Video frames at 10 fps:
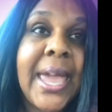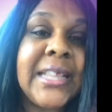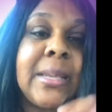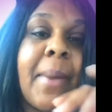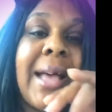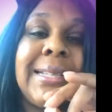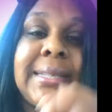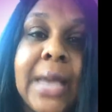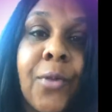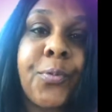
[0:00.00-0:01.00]
It's about
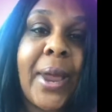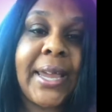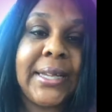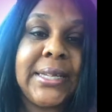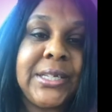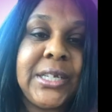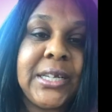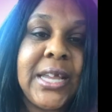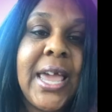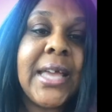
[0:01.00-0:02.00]

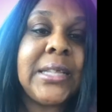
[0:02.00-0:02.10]
self-recognition.